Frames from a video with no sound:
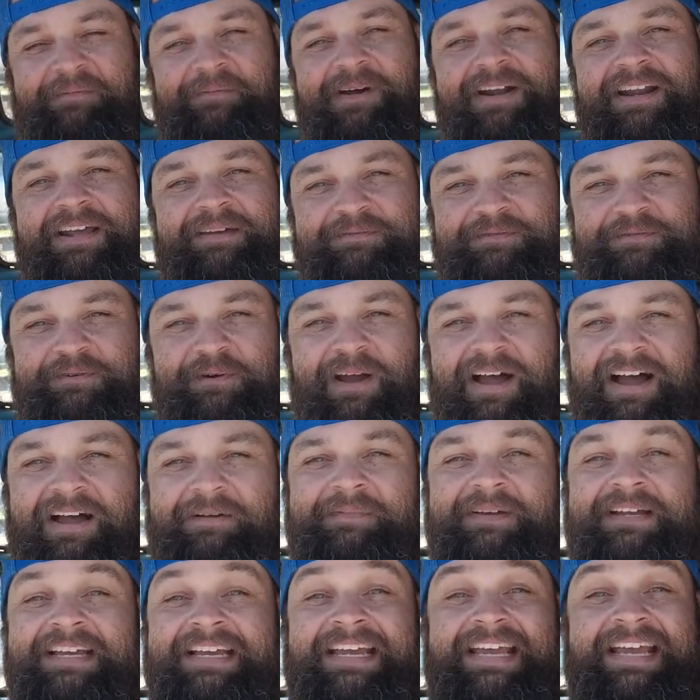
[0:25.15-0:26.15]
My name is
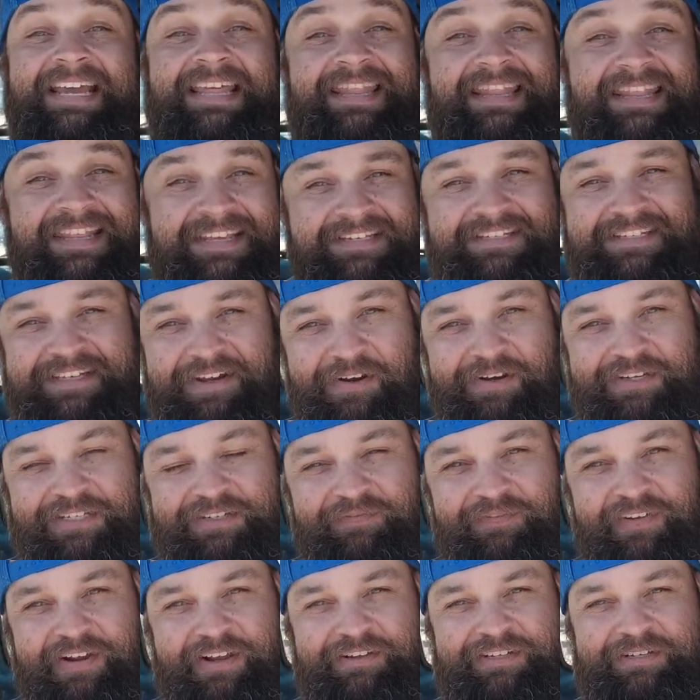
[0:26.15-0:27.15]
Rob. In this series
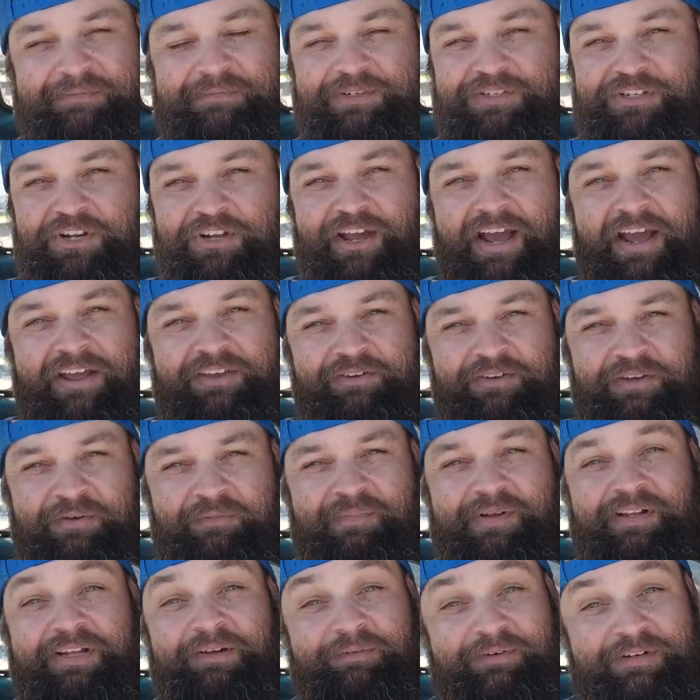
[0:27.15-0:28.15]
of videos, I'm gonna show you how you can
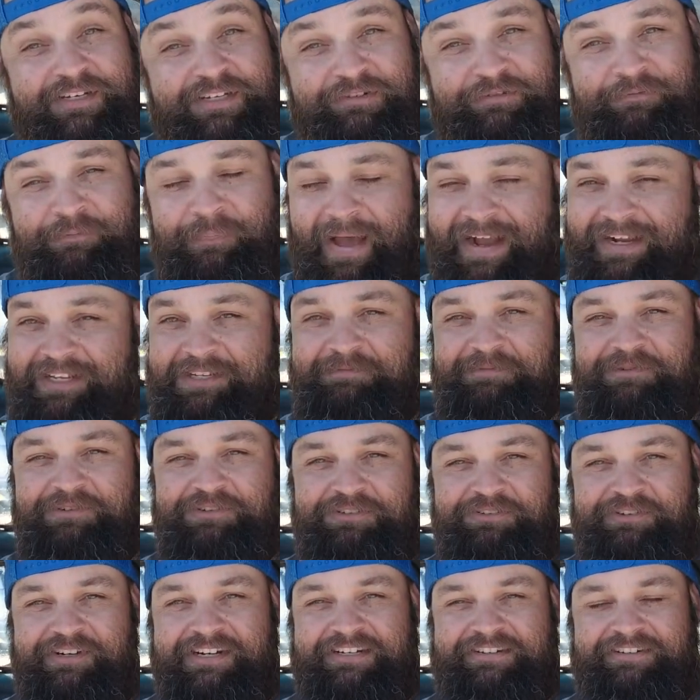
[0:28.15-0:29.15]
build a respectable
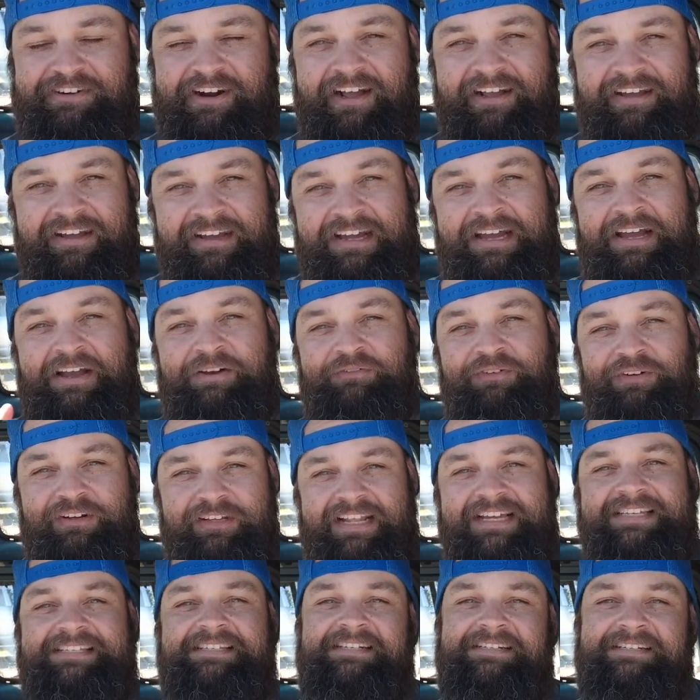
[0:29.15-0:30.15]
street truck for
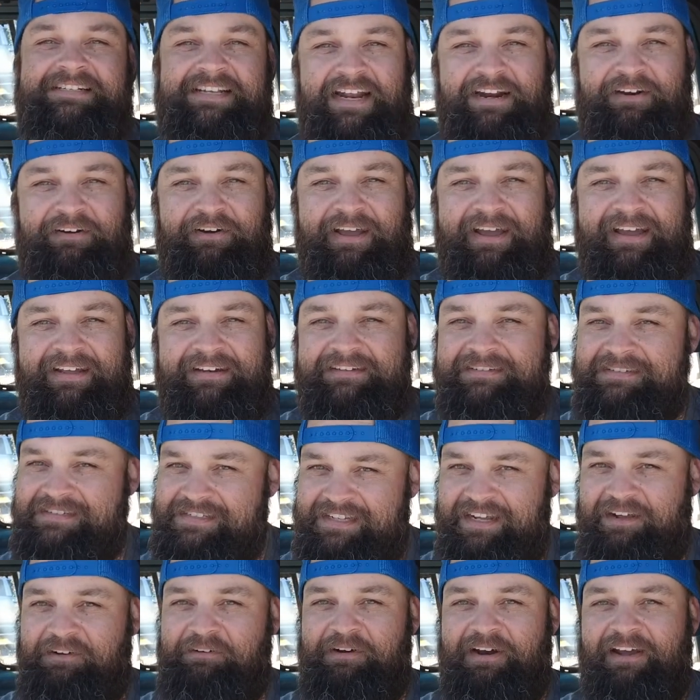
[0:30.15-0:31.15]
less than 10 grand.
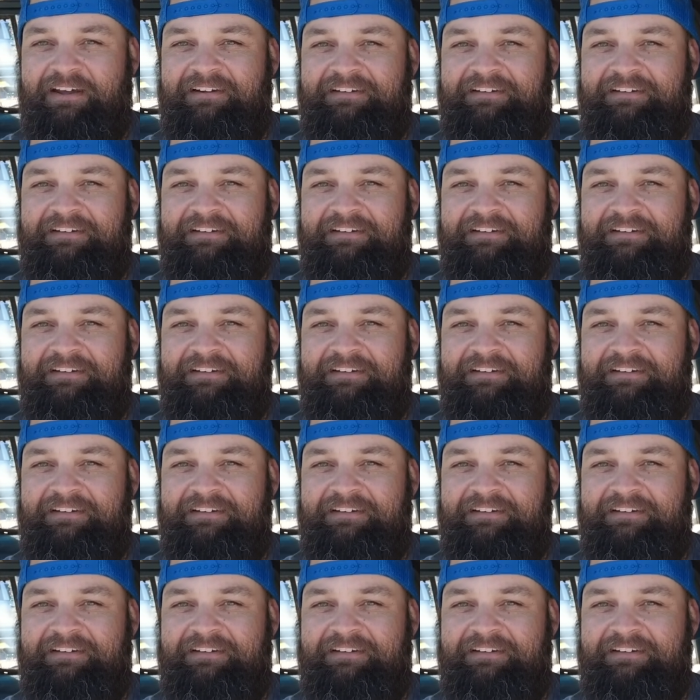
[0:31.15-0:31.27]
Stick around.